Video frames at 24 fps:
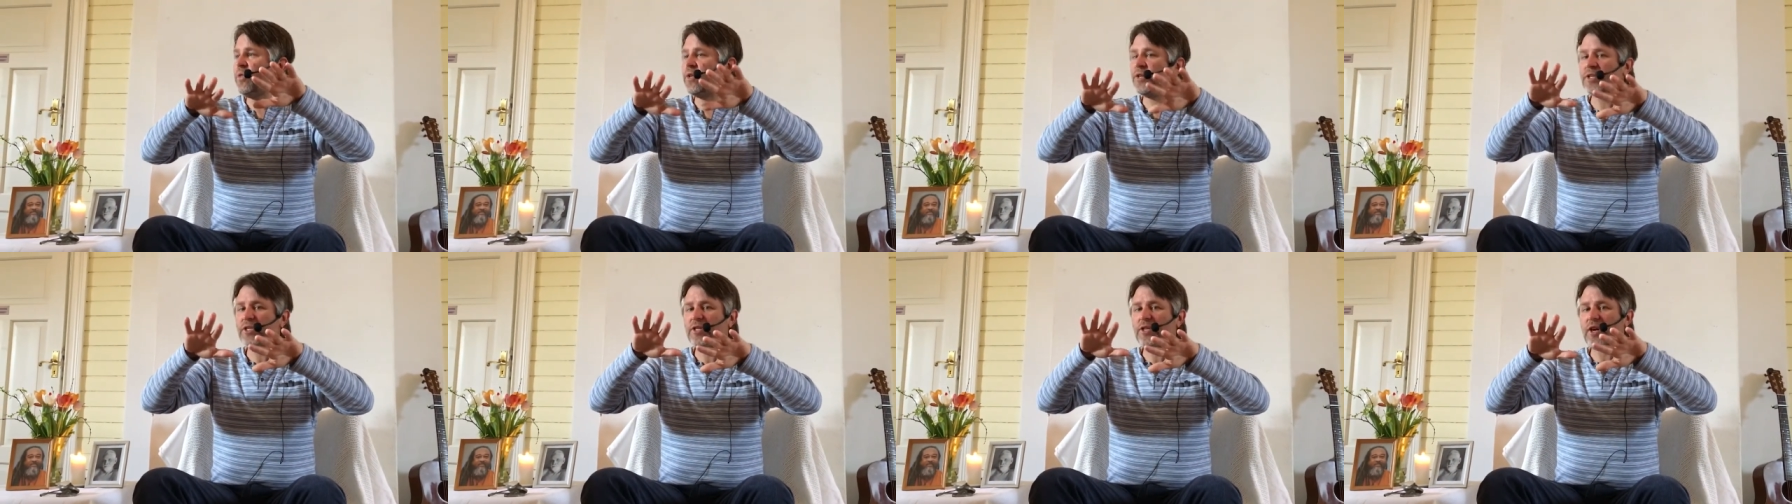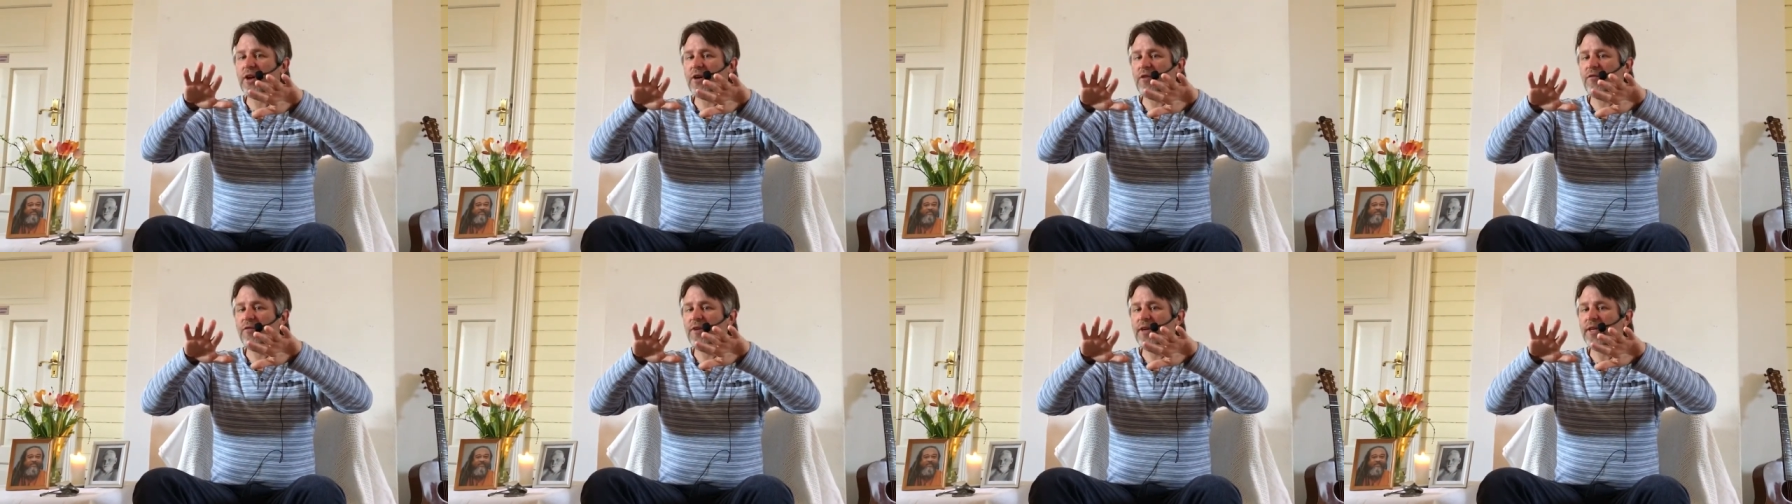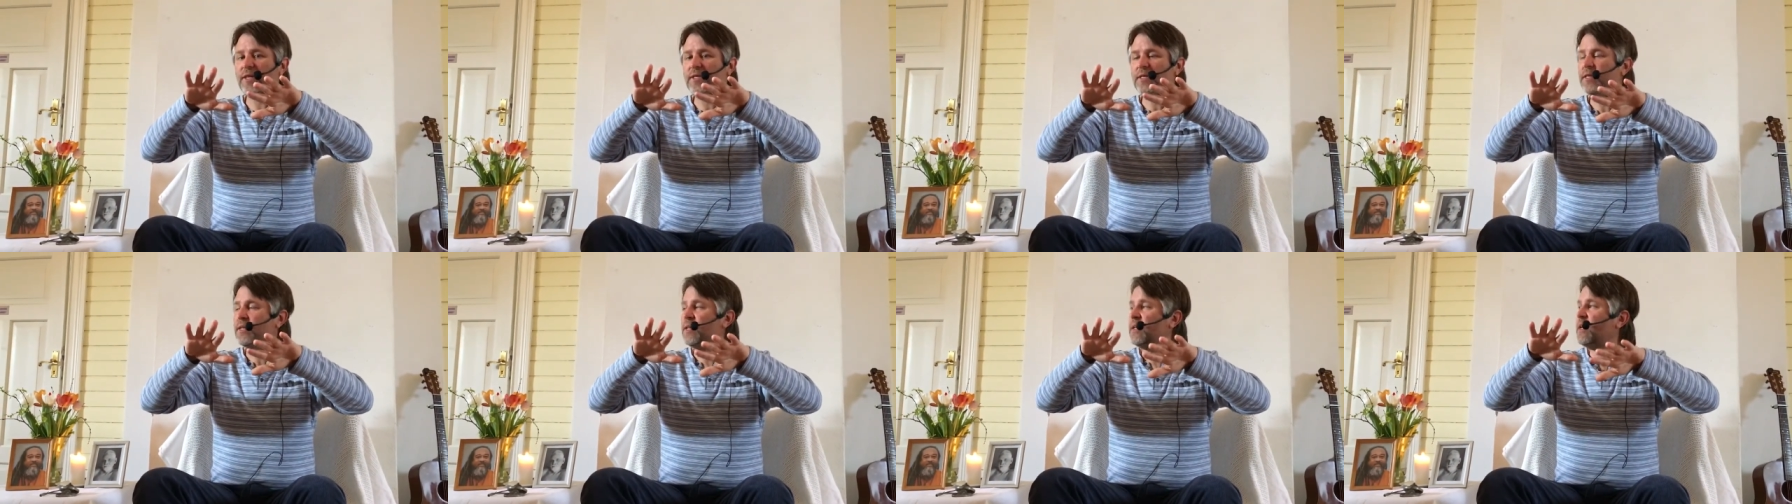the
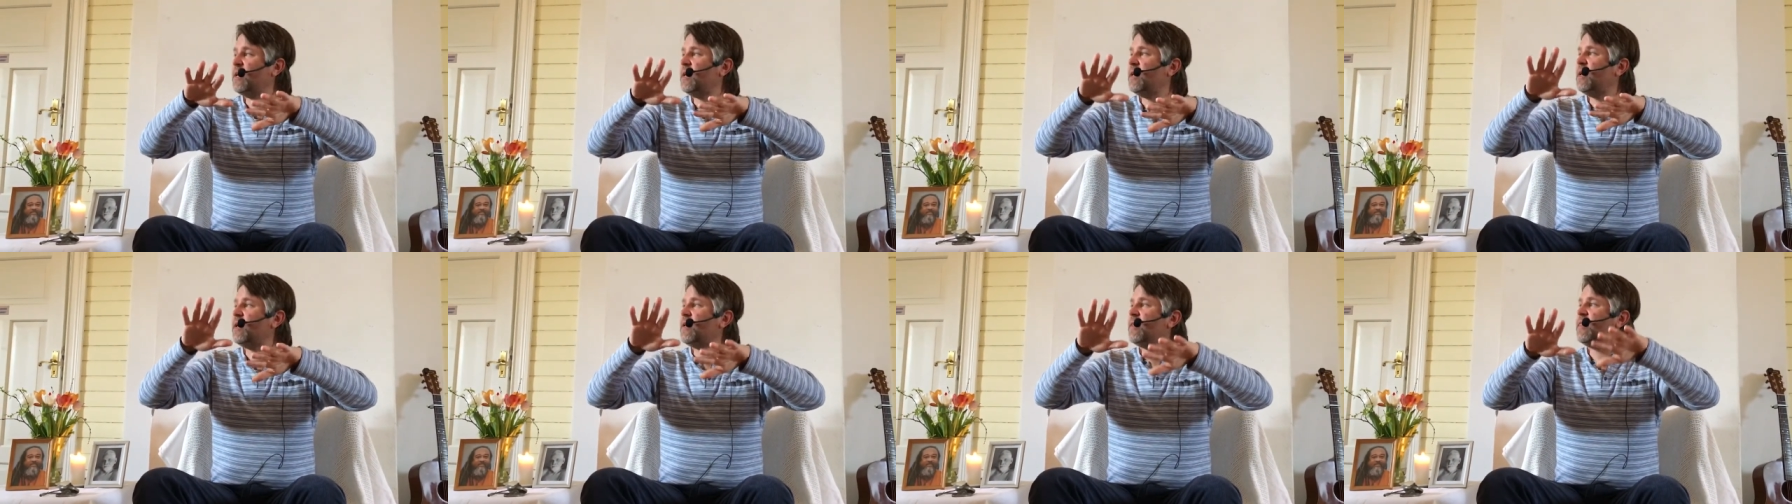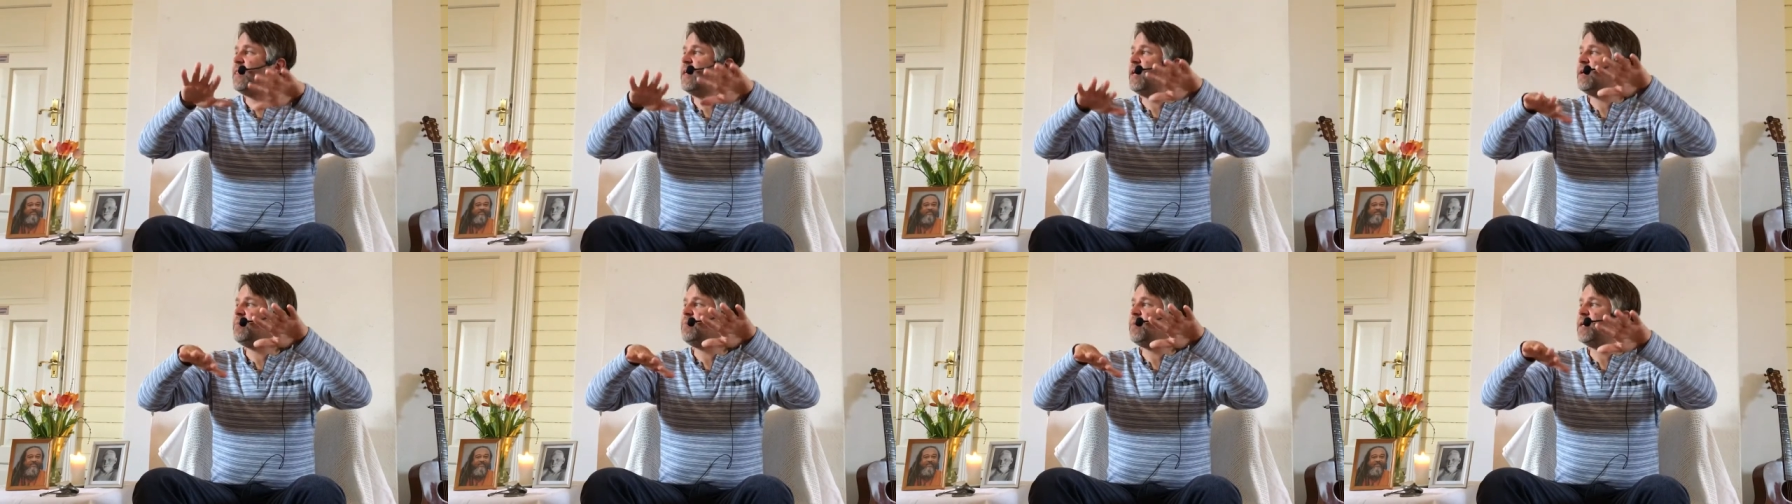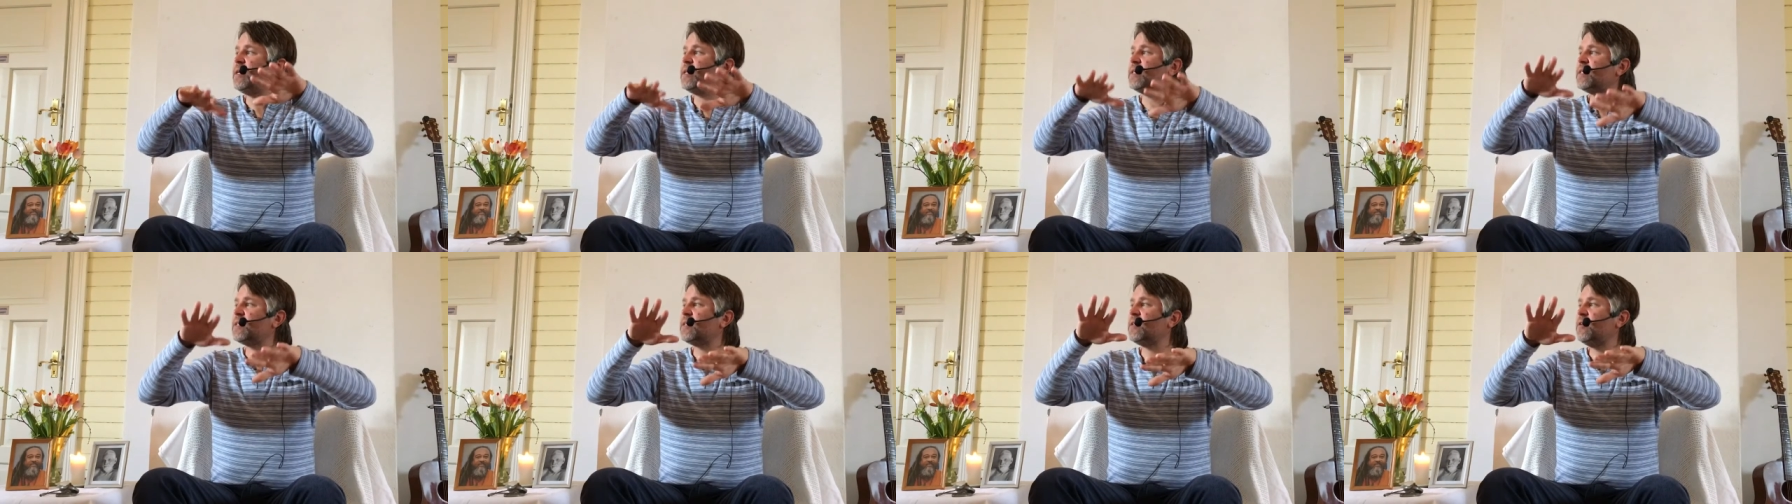surface, there
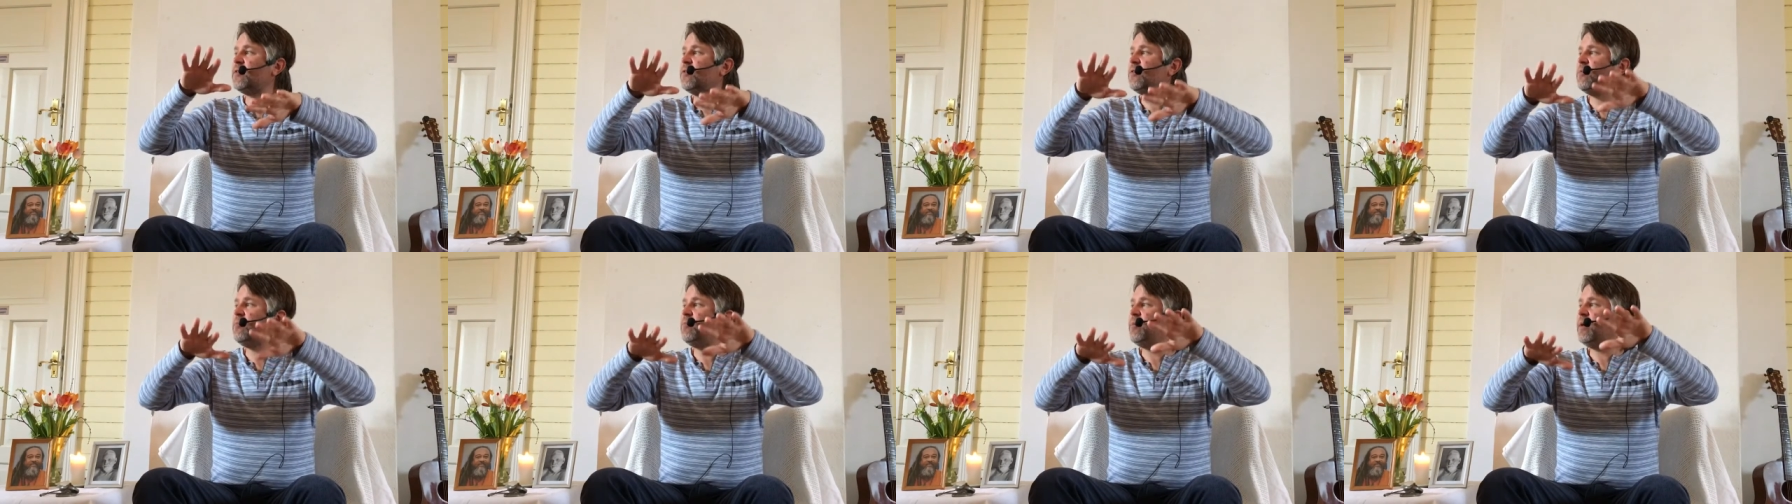may still